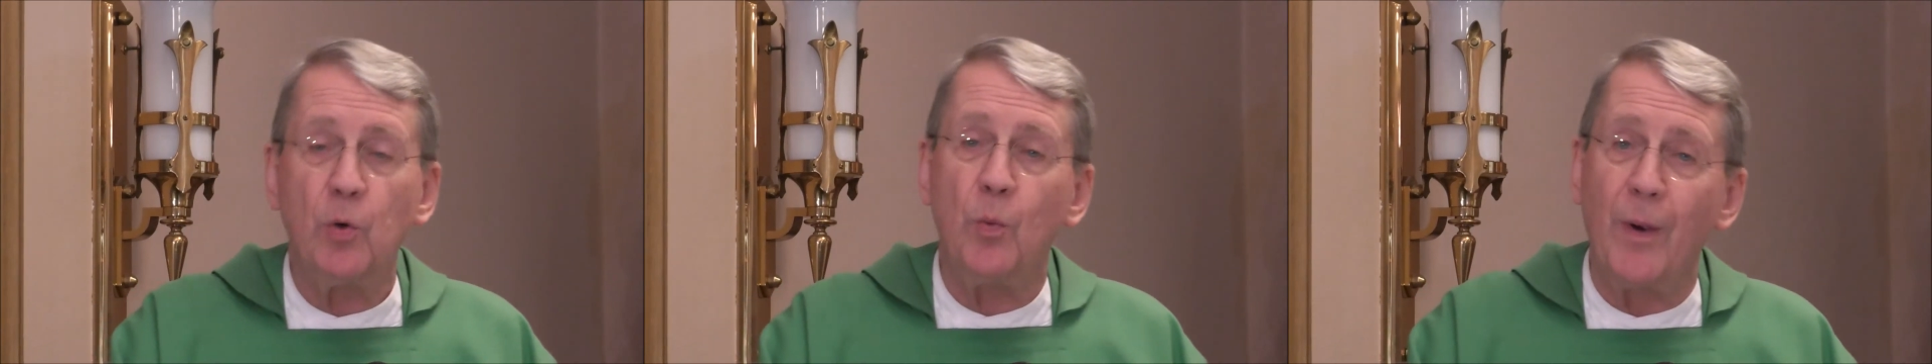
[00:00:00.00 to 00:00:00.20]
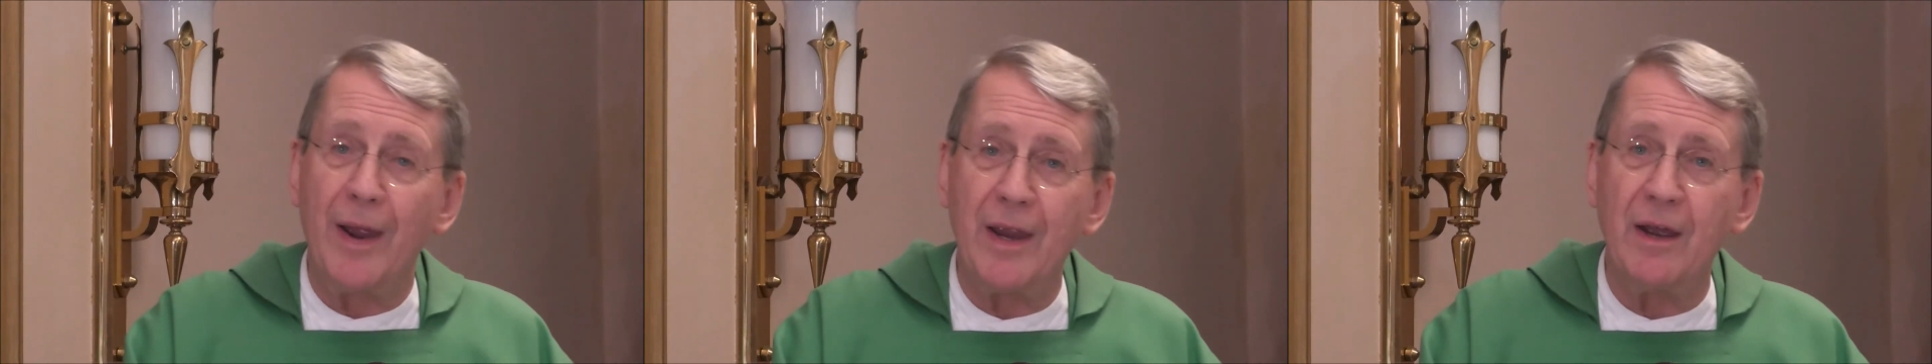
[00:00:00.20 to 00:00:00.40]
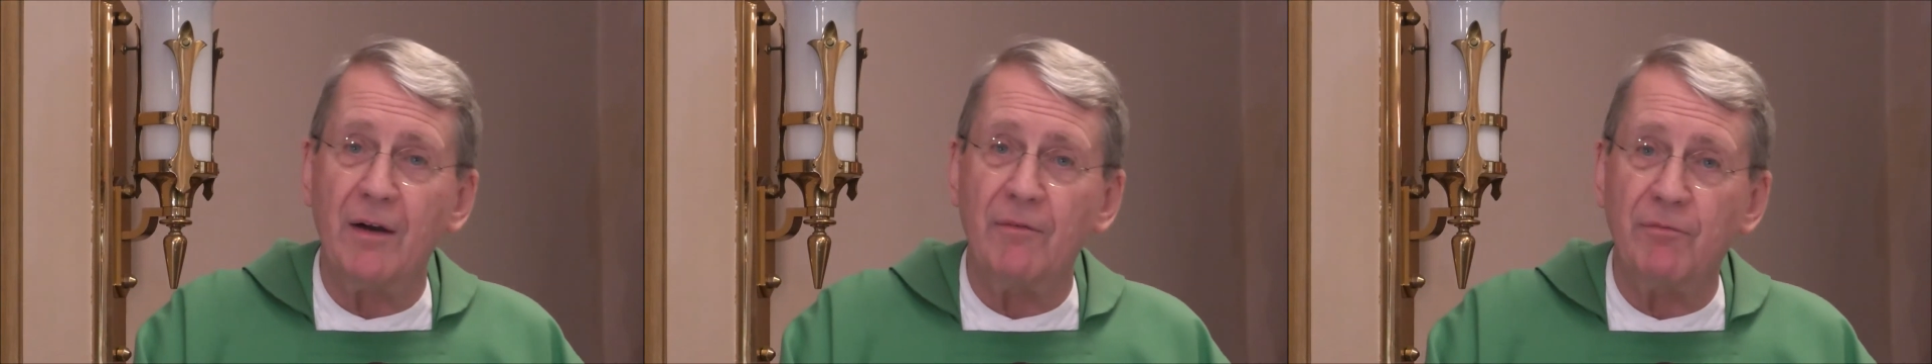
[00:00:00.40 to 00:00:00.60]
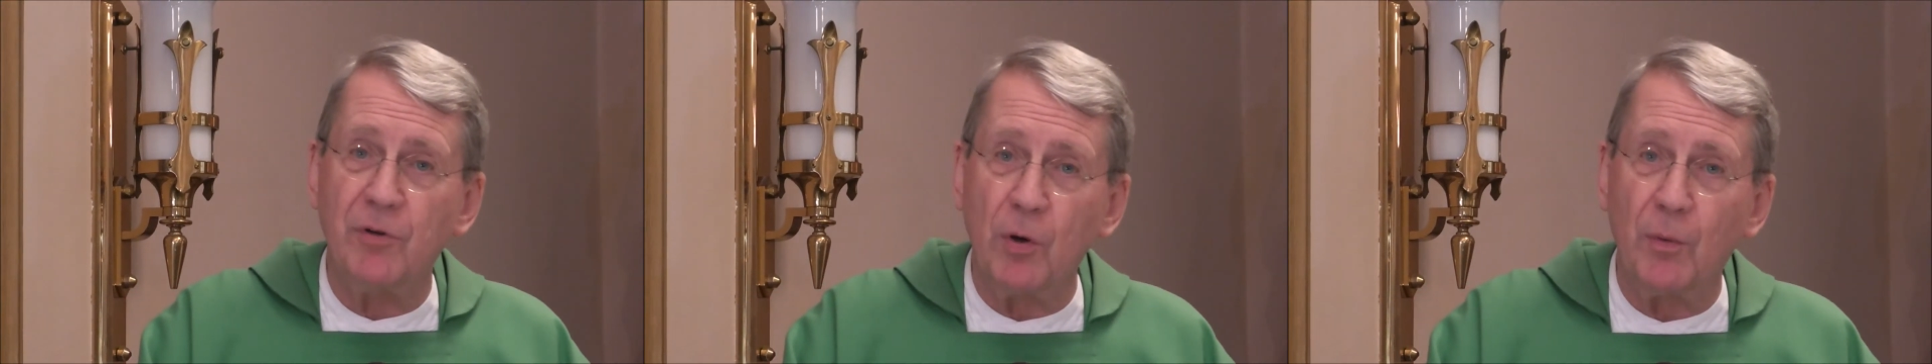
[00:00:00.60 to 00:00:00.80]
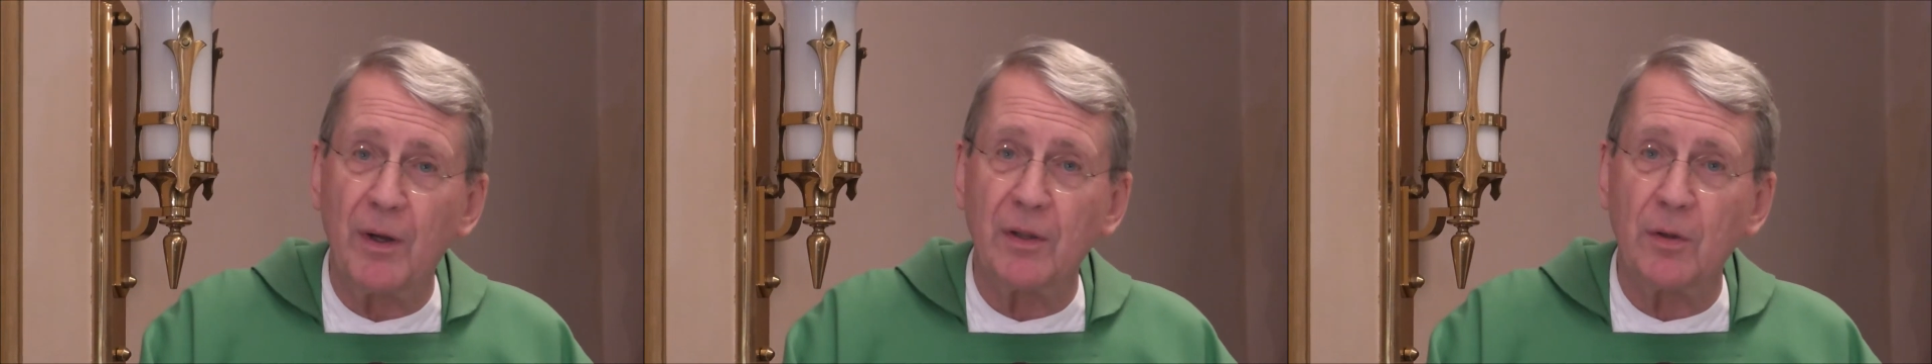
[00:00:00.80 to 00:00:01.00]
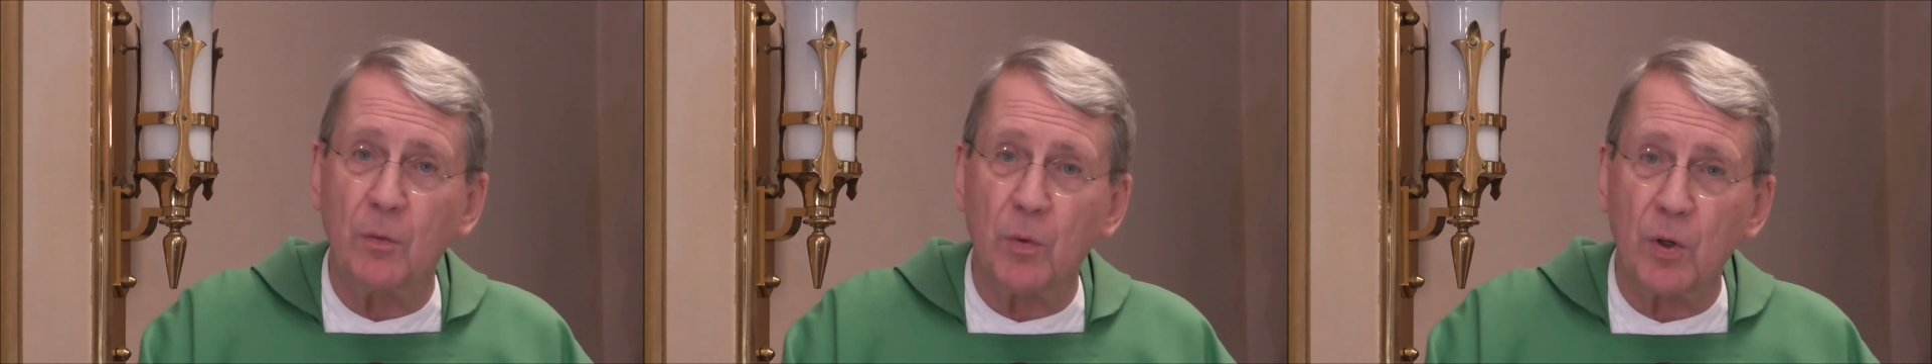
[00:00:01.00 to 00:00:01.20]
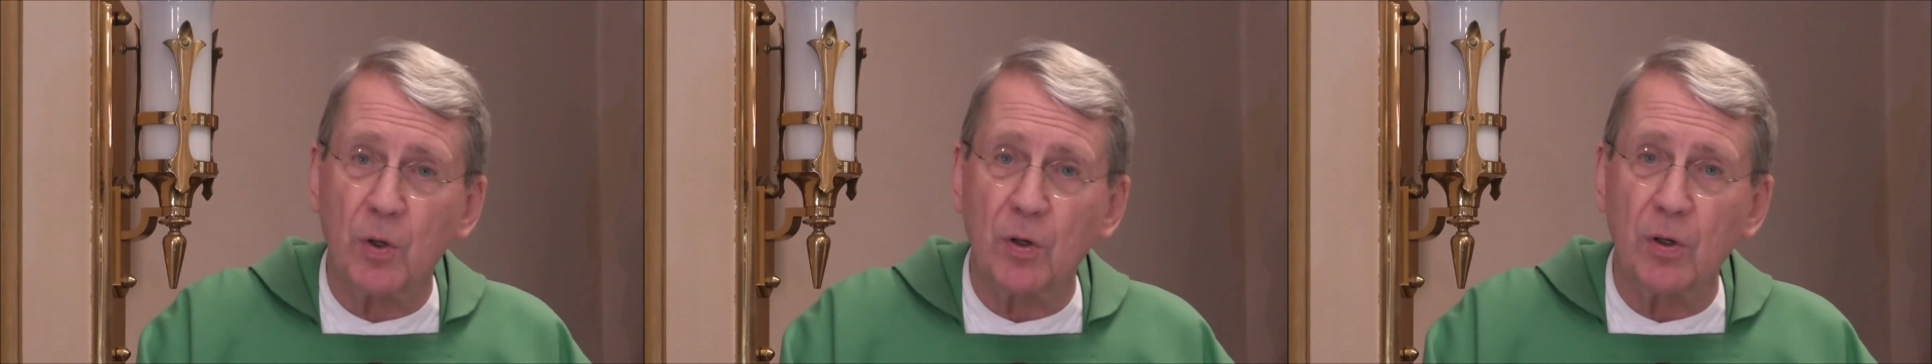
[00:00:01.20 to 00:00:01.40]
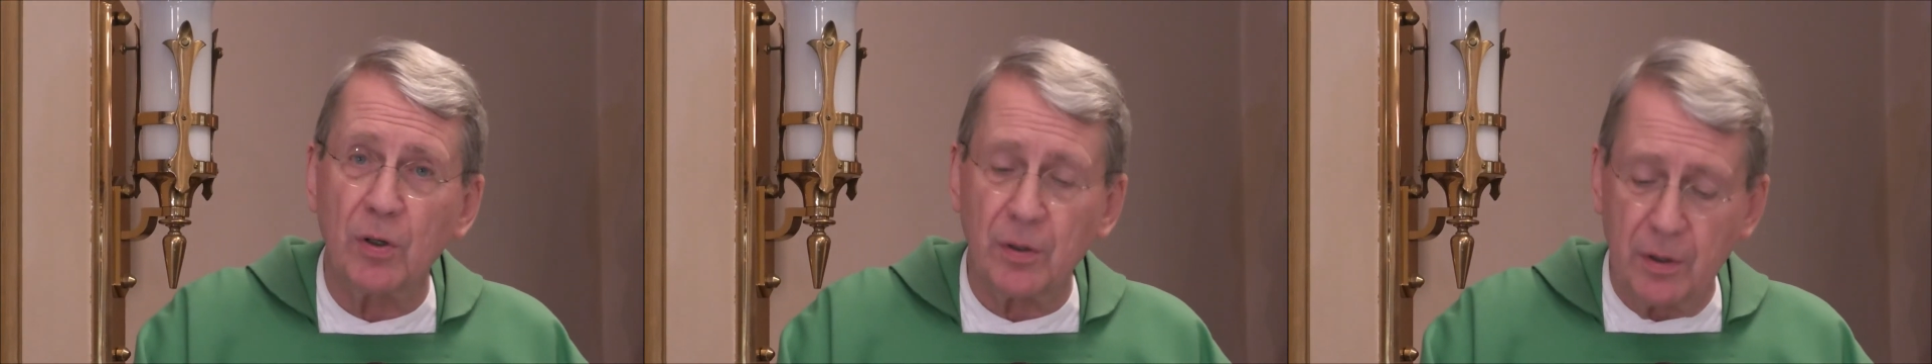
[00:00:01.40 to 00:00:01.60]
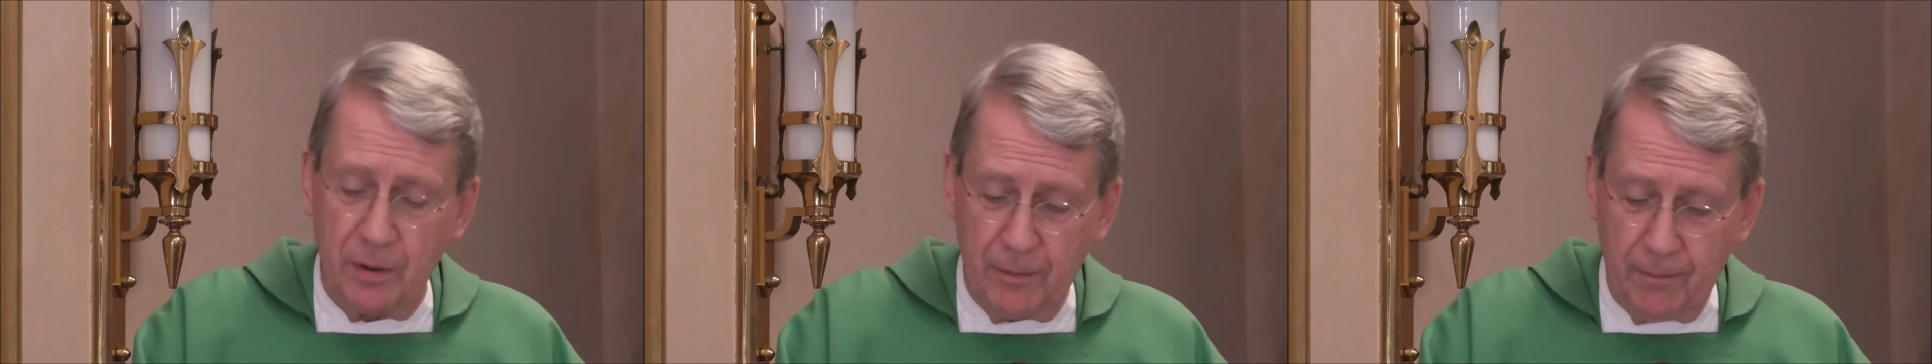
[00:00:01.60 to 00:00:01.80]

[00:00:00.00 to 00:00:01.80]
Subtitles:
way of viewing the world.